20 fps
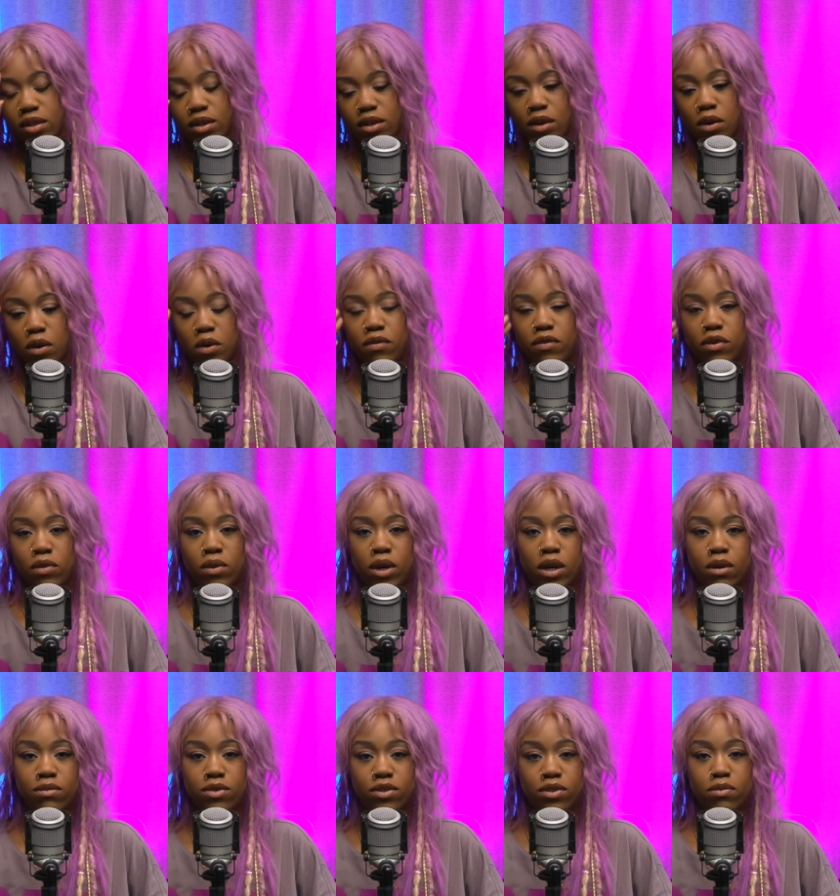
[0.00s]

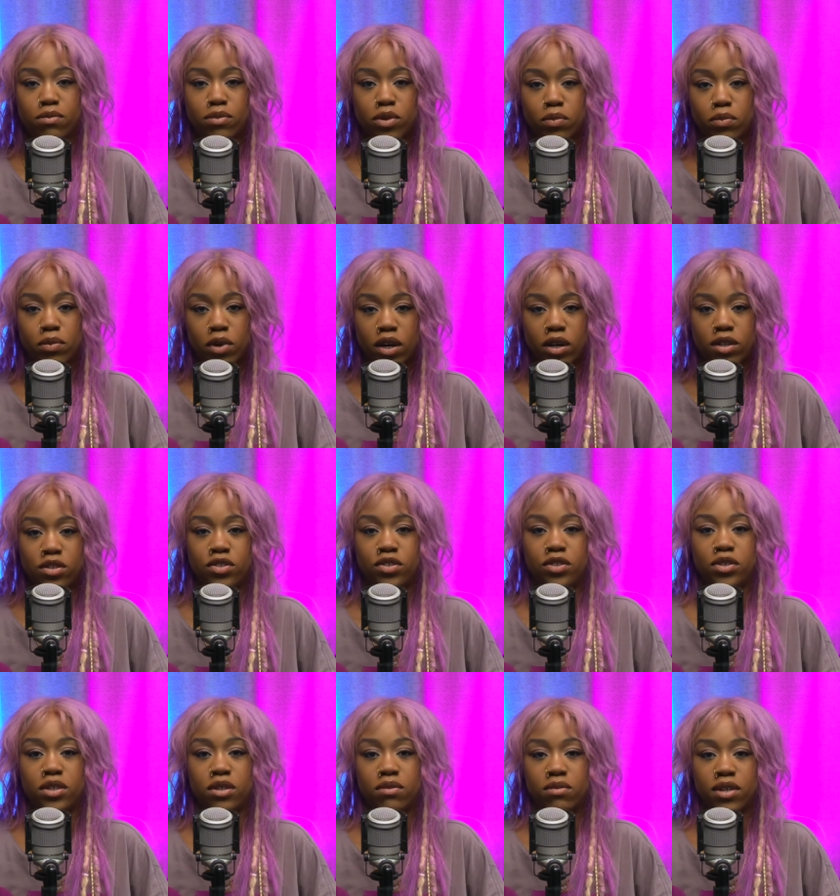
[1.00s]
overwhelms and bombards
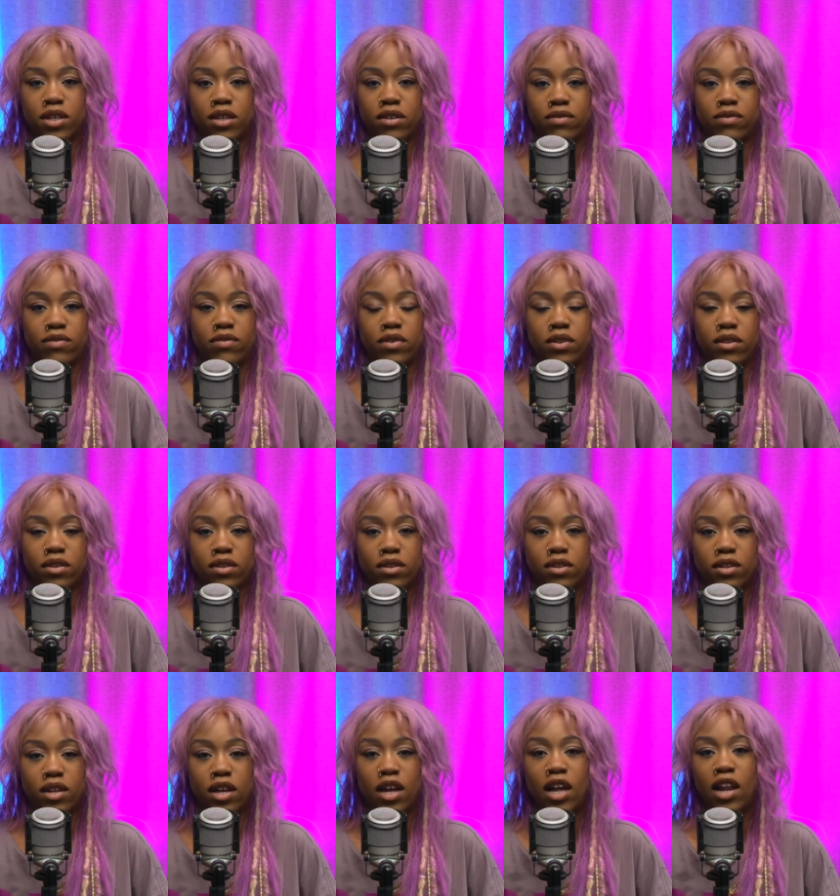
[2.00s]
you with
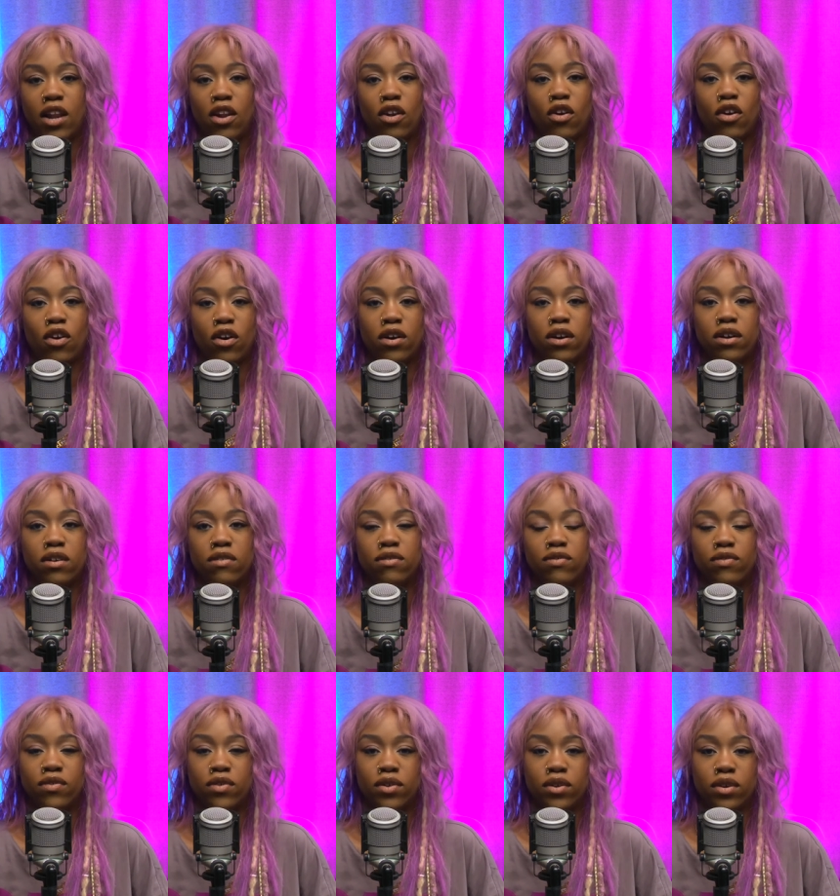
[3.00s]
a lot
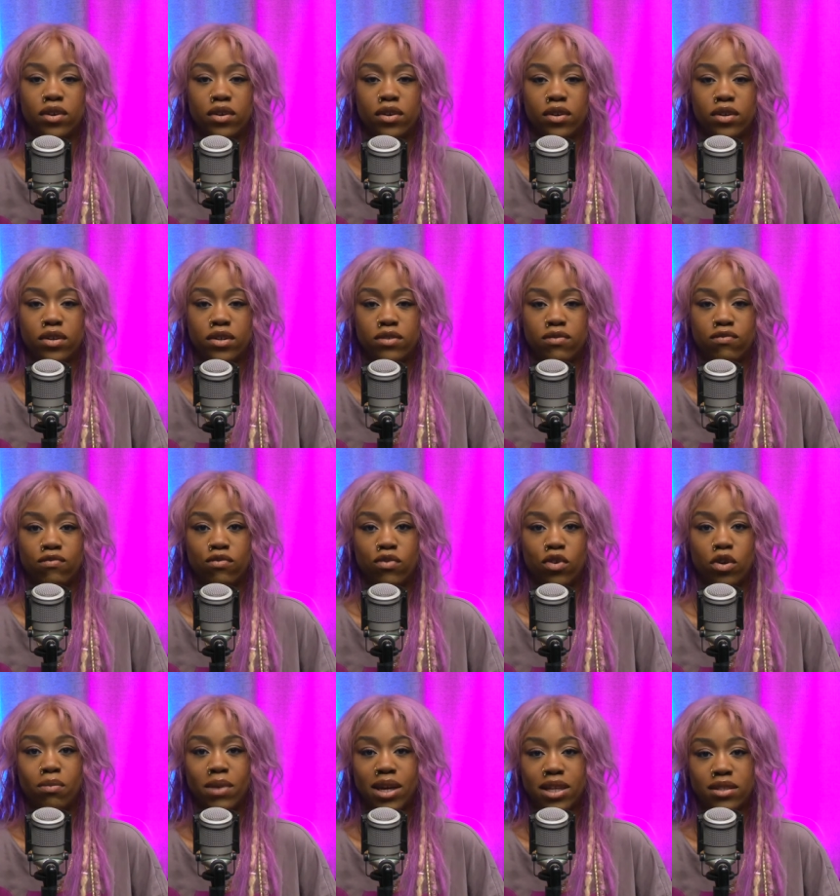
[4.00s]
of
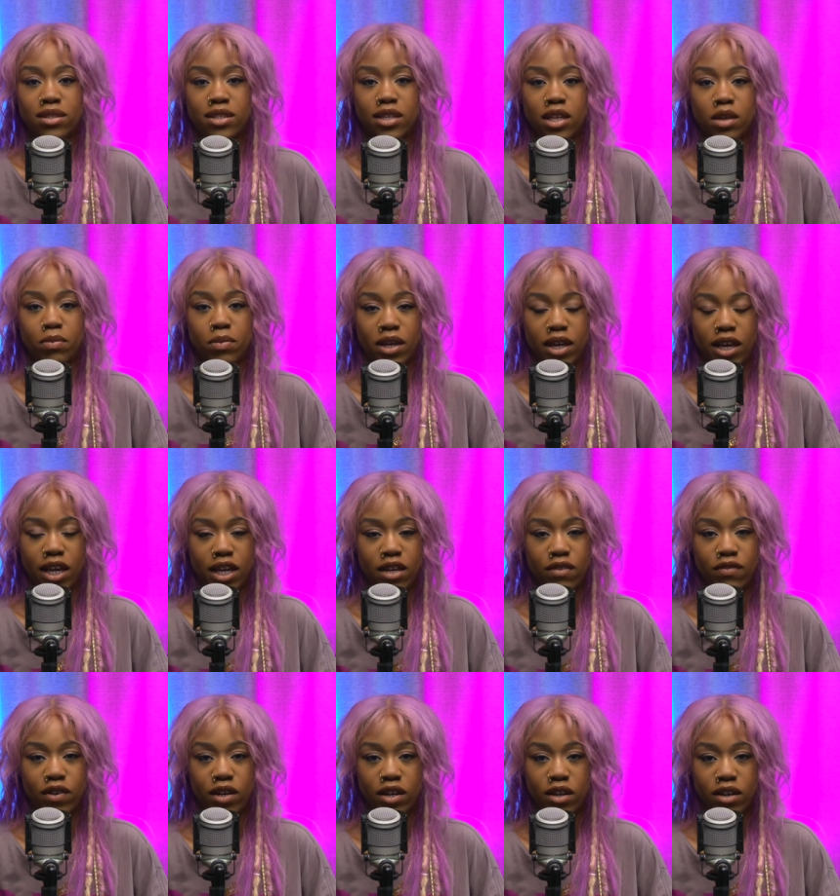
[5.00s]
romantic
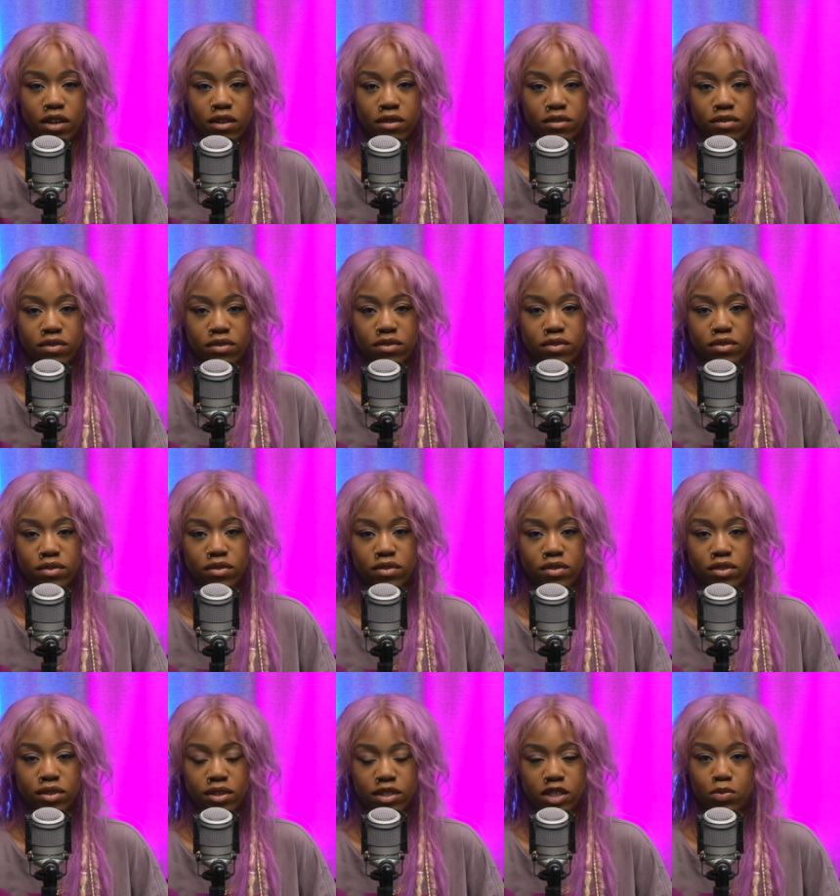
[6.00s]
behavior
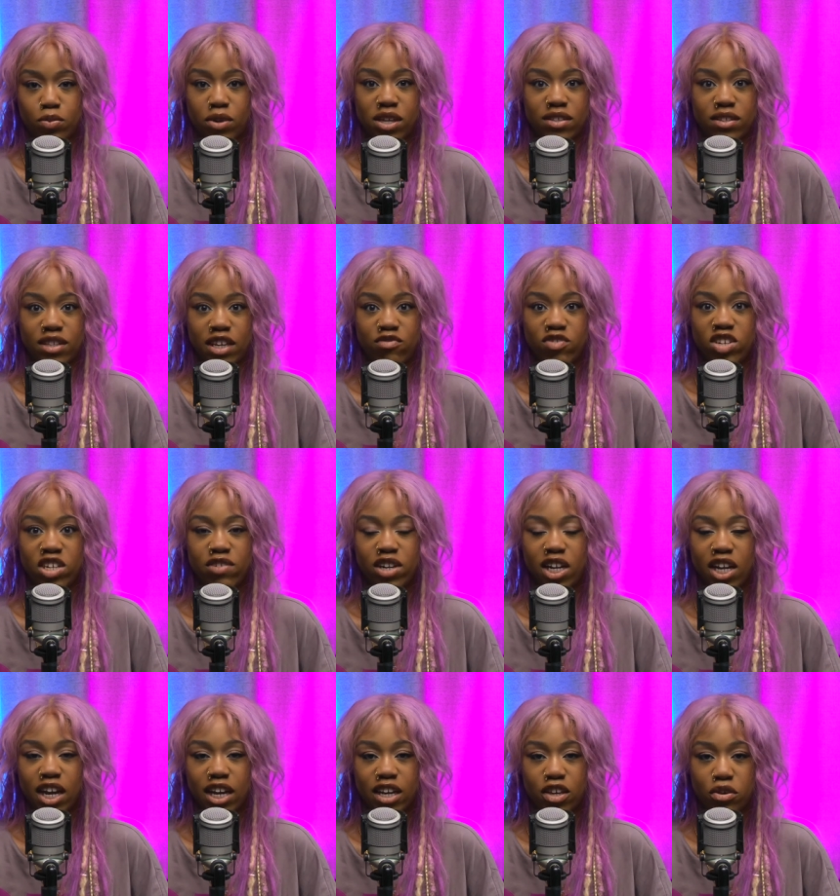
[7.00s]
to express that they really, really
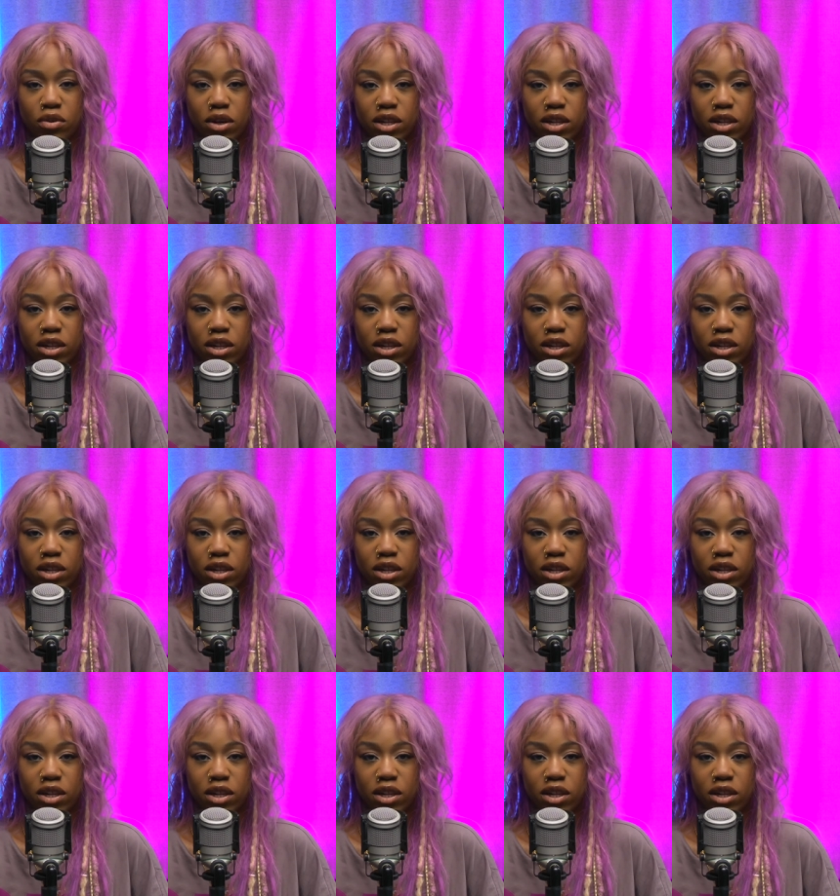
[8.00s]
like you.